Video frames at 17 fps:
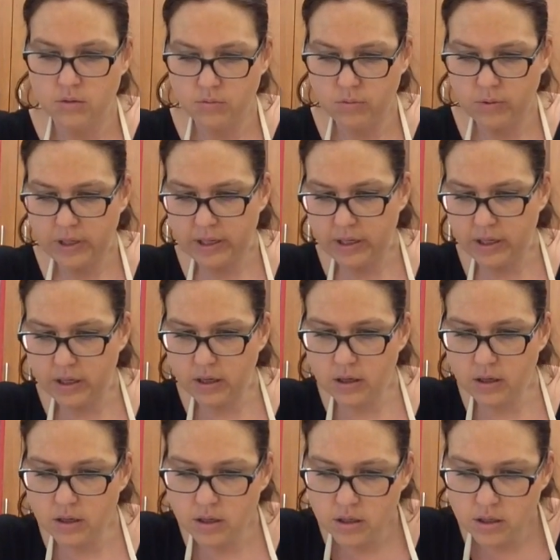
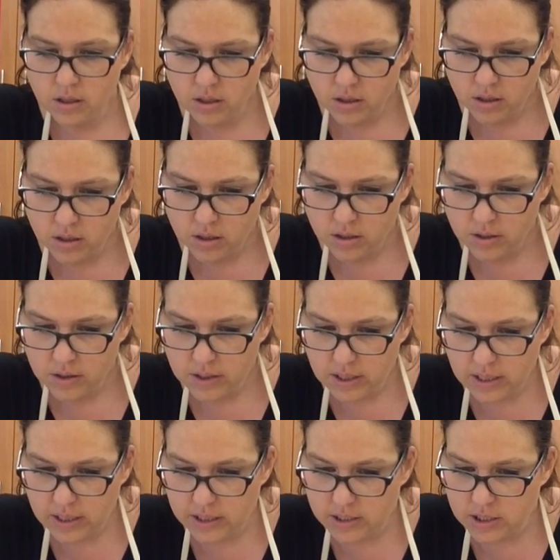where
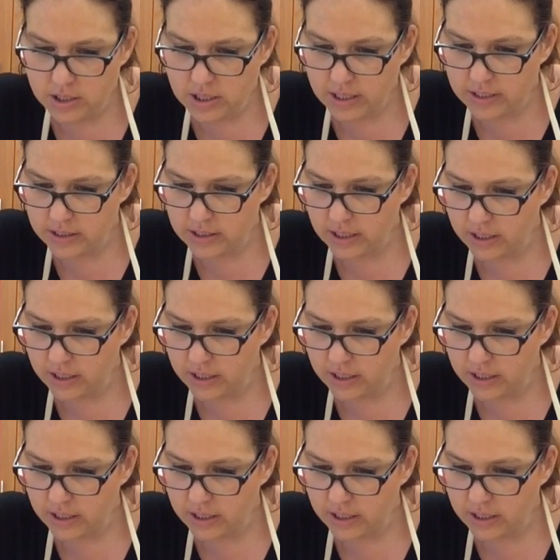the edge of that